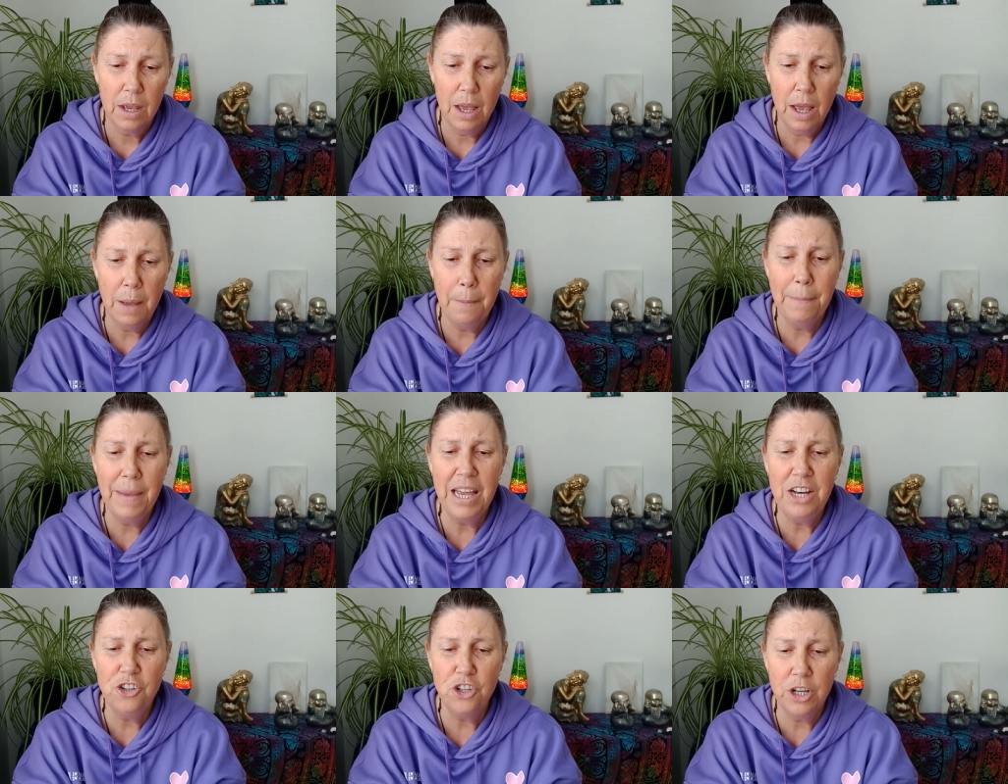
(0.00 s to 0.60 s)

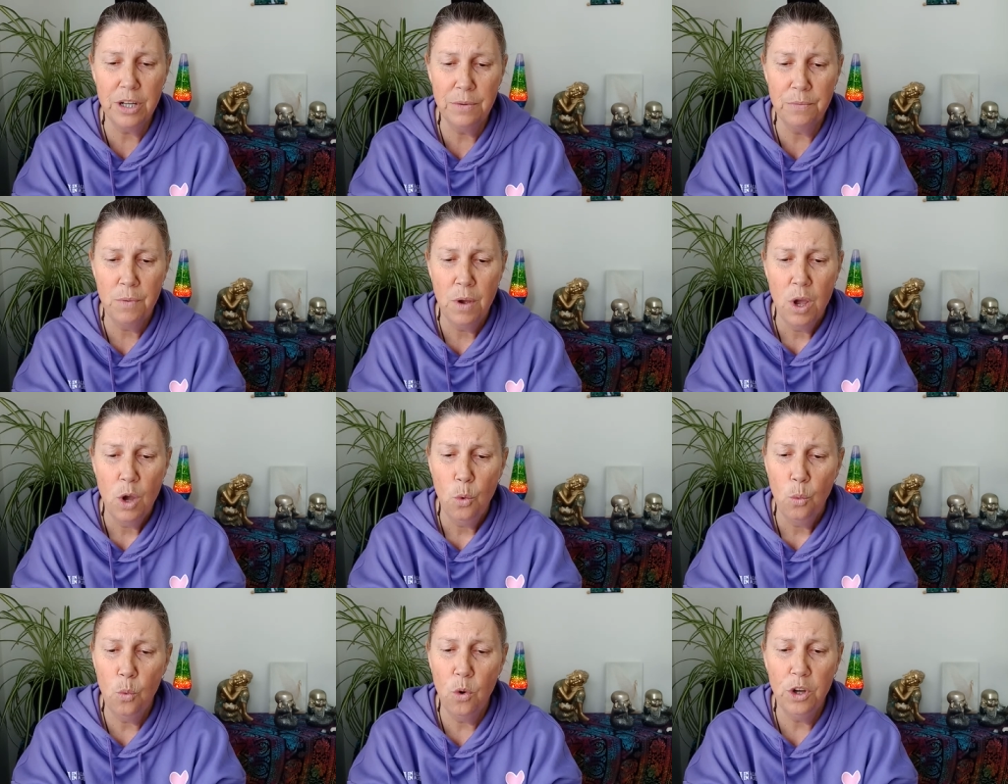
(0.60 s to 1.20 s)
Imagine
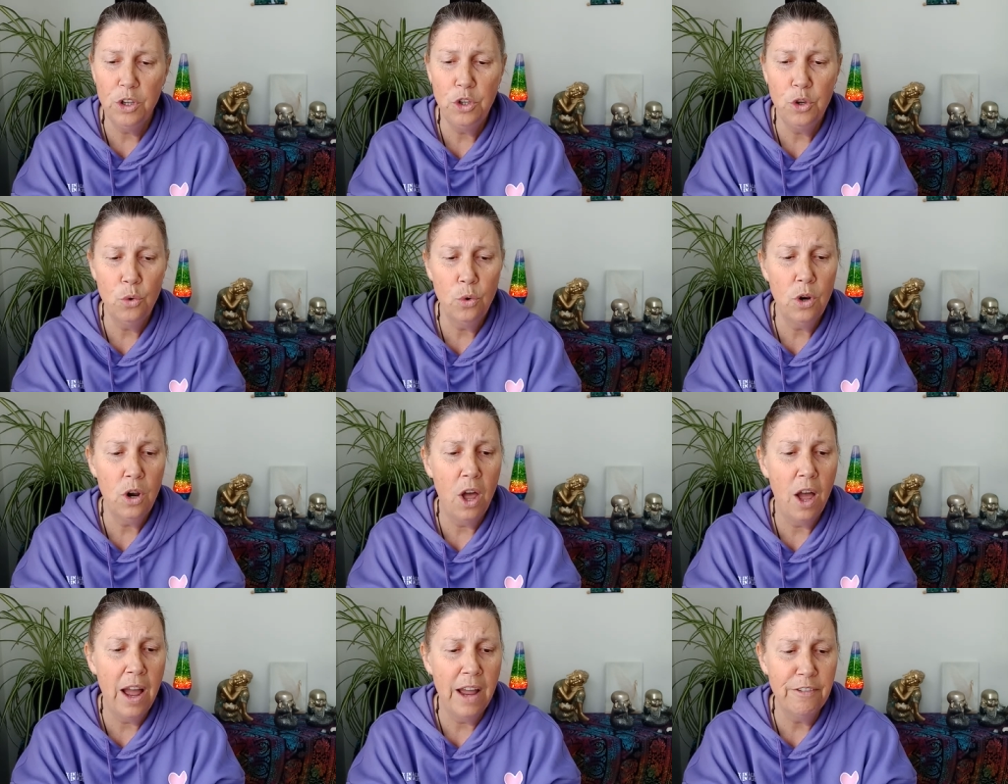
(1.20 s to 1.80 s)
what your
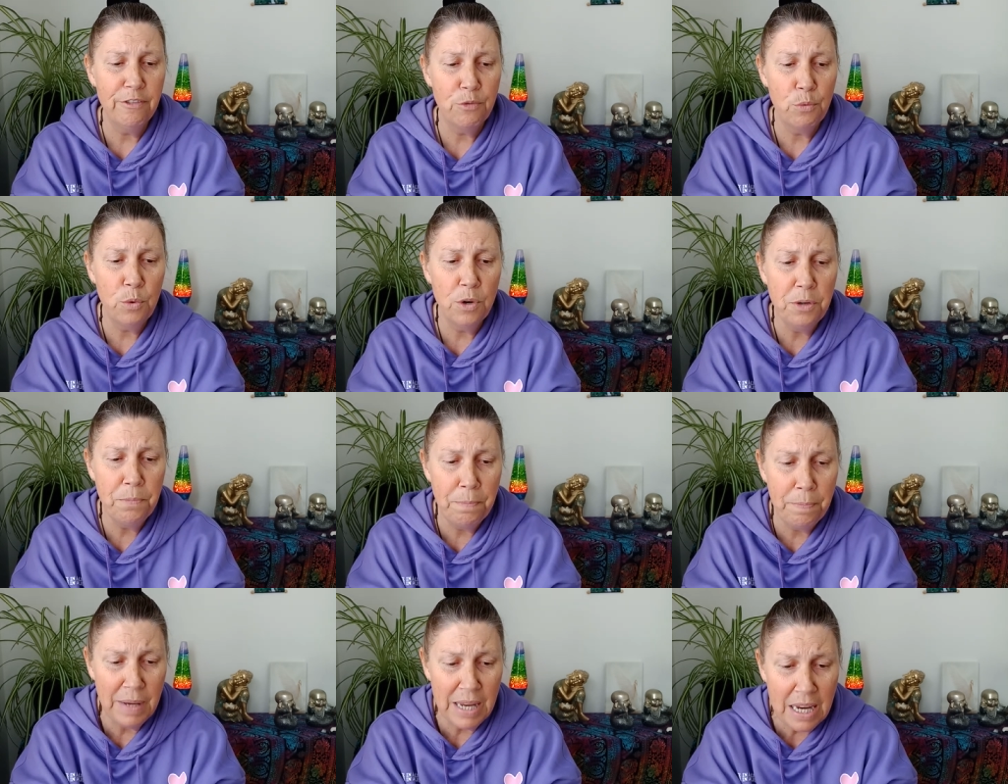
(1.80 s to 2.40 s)
life
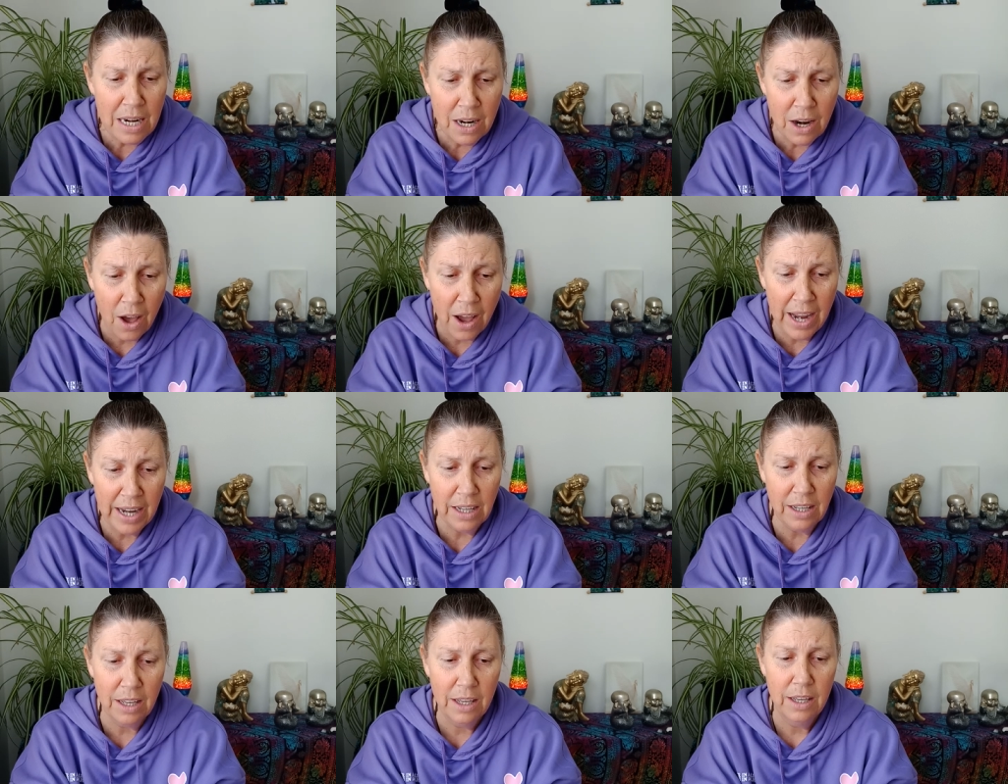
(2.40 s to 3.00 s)
would be
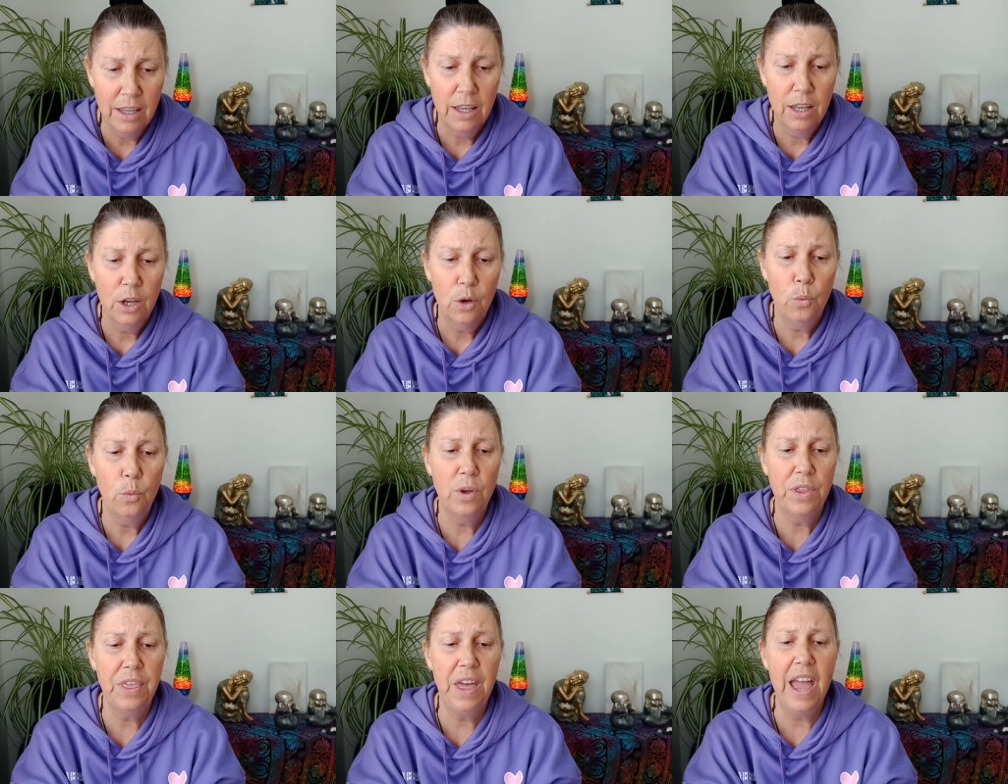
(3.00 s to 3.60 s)
like
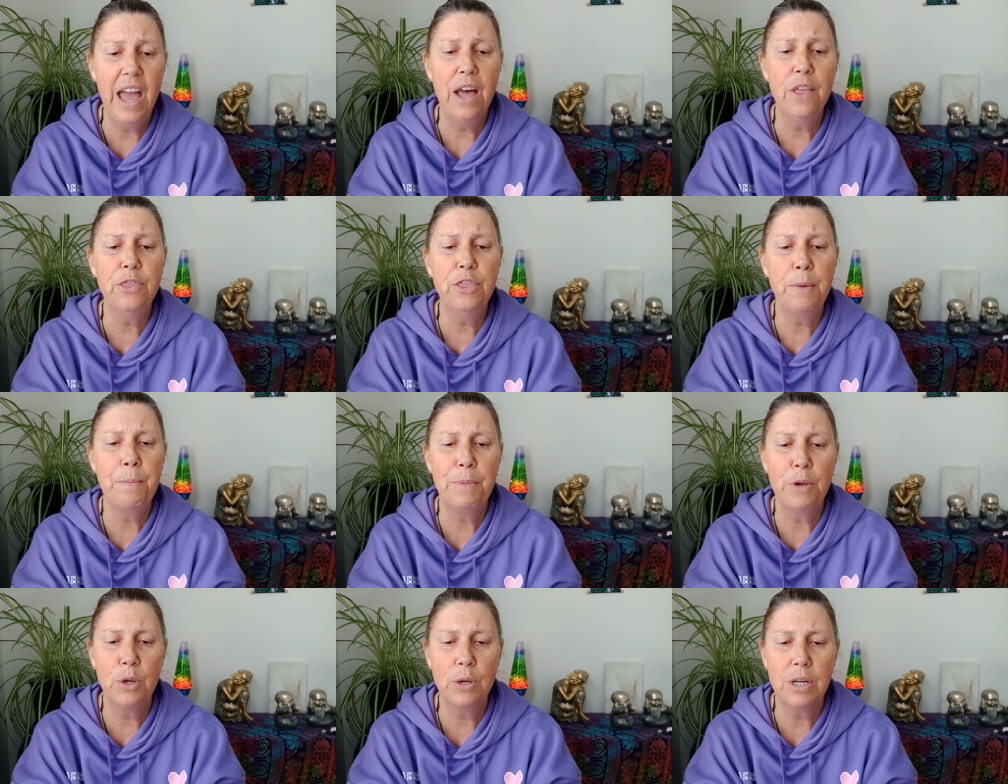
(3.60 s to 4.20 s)
without the
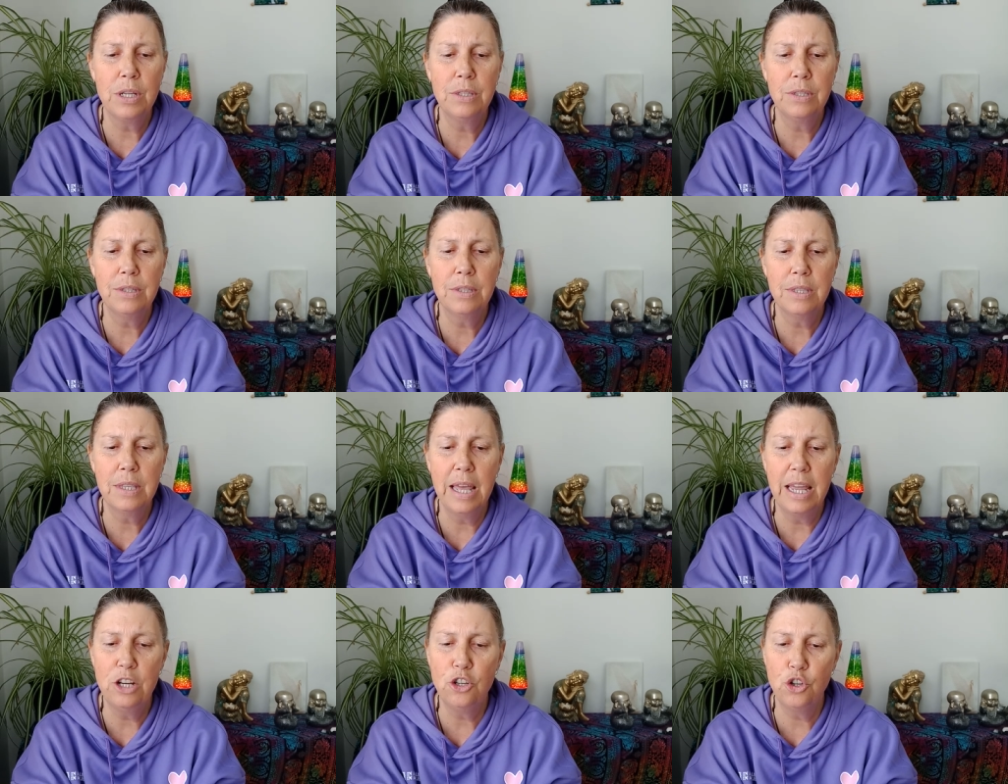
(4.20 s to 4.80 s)
burdens
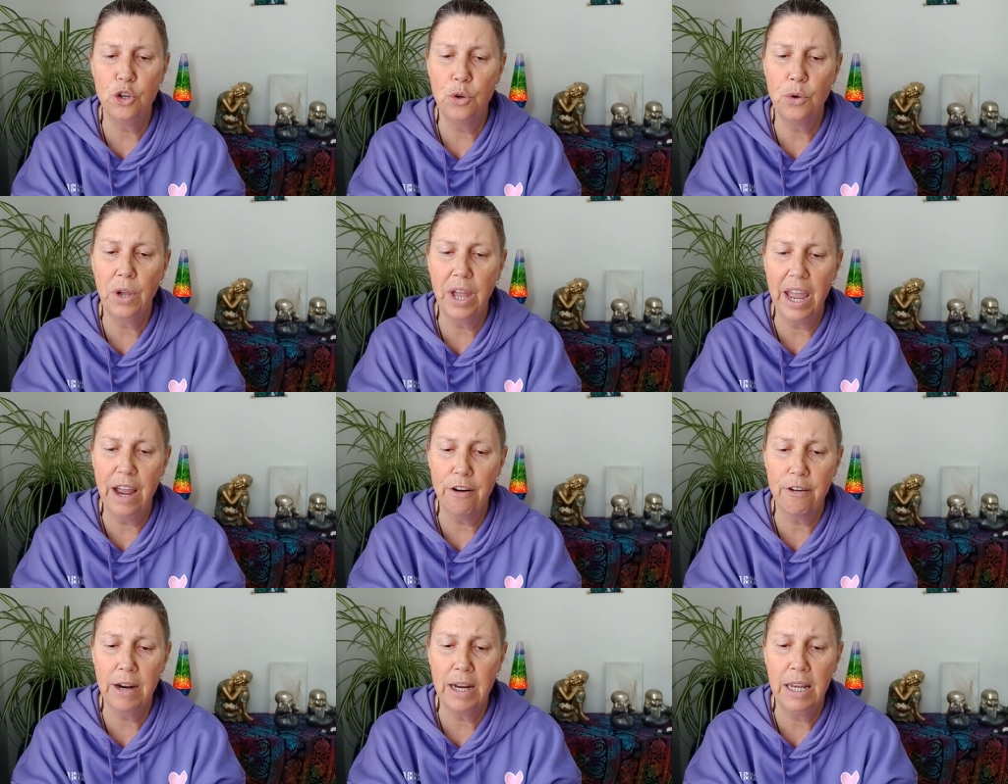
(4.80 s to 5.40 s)
that you
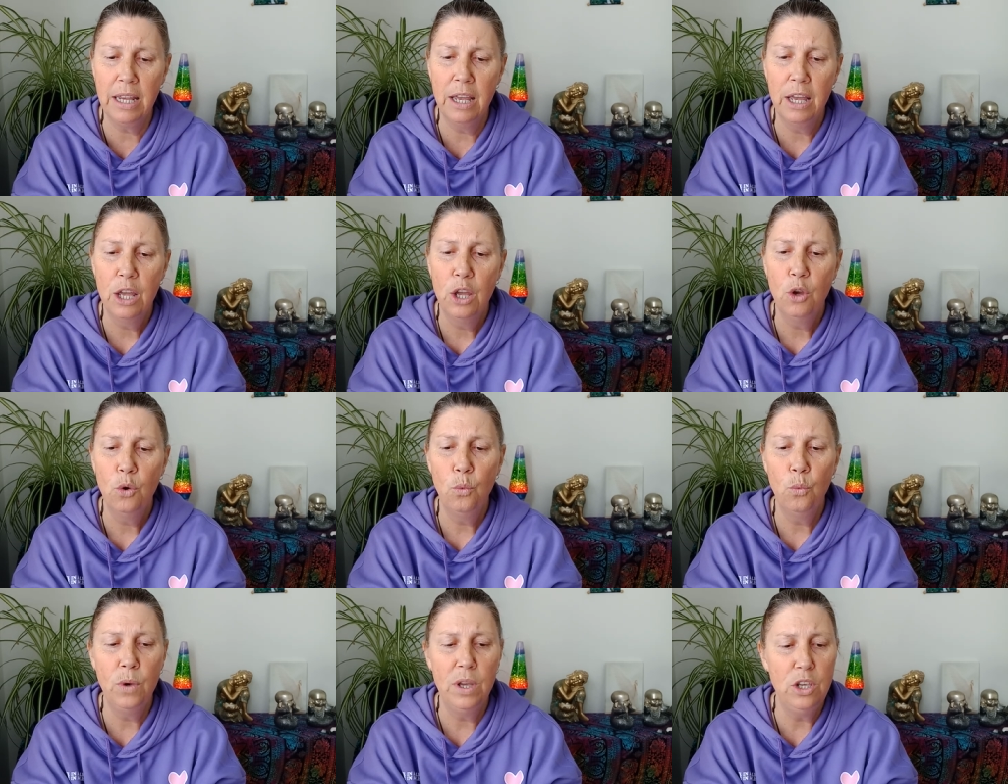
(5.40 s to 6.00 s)
carry
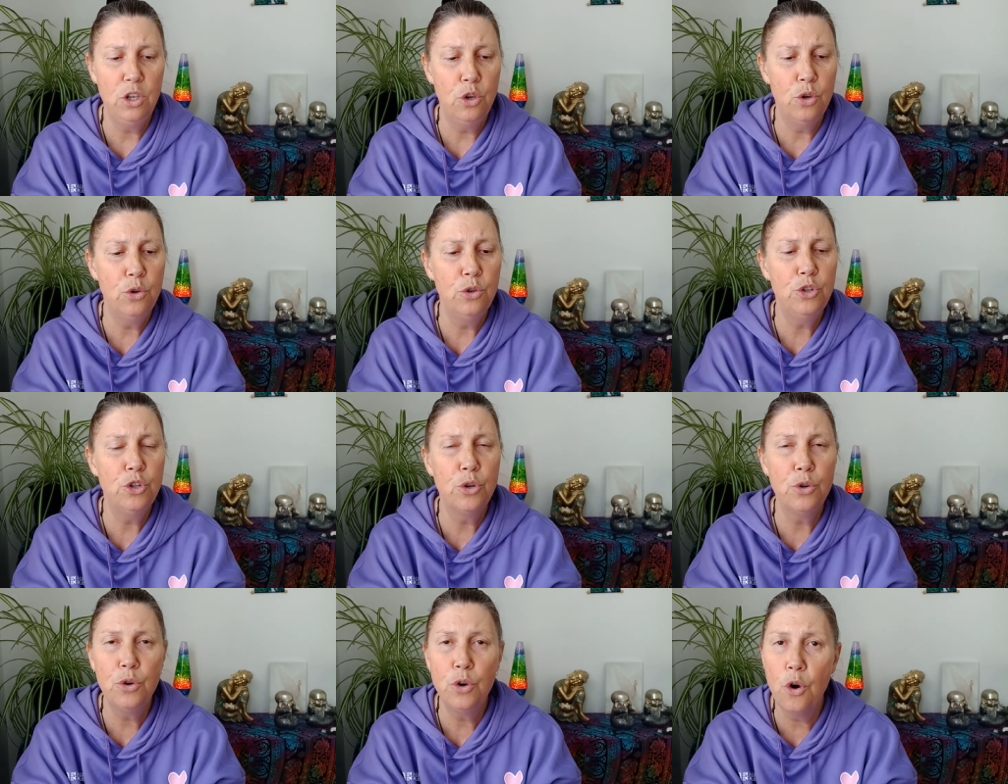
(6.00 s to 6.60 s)
when you
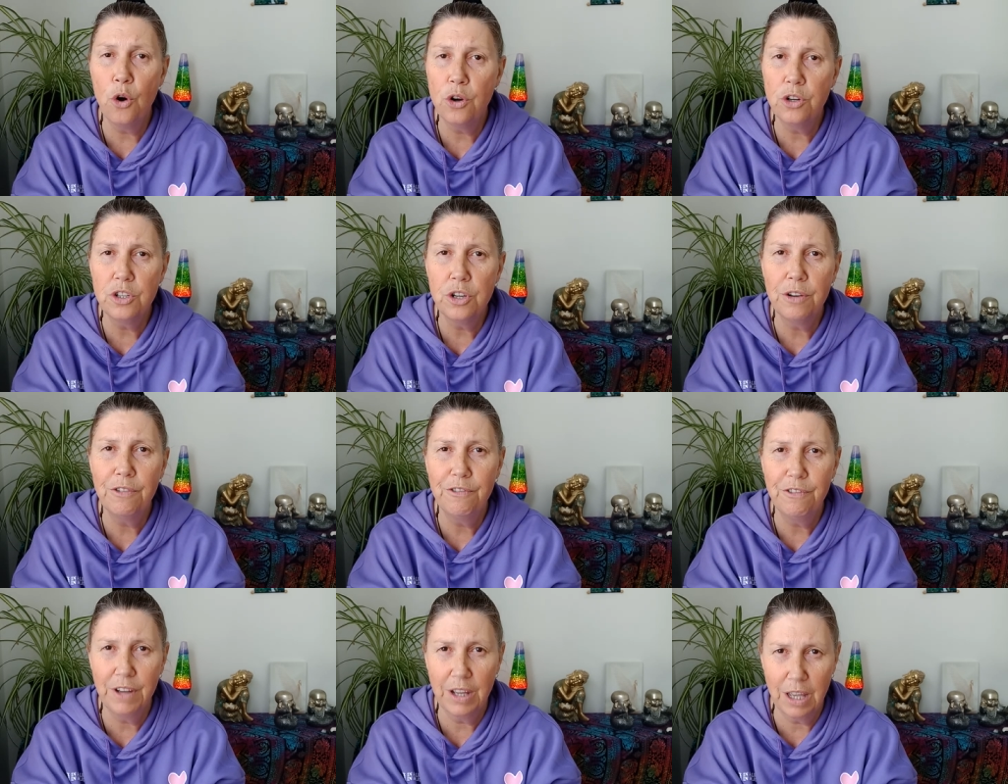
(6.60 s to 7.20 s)
do not
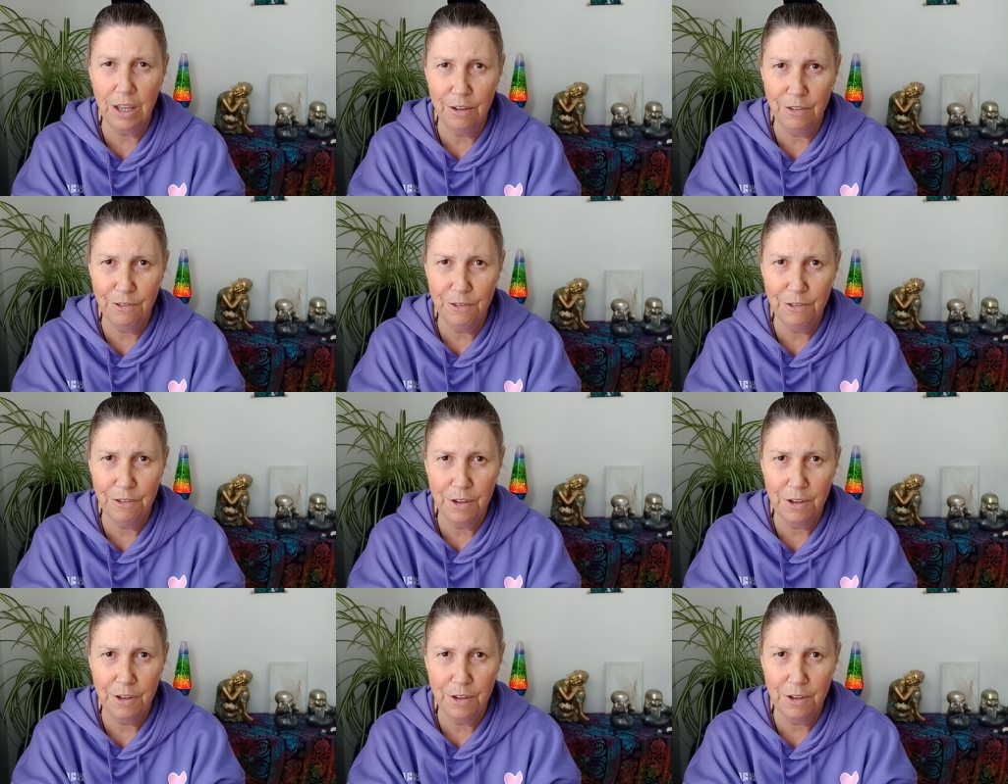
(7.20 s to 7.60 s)
forgive.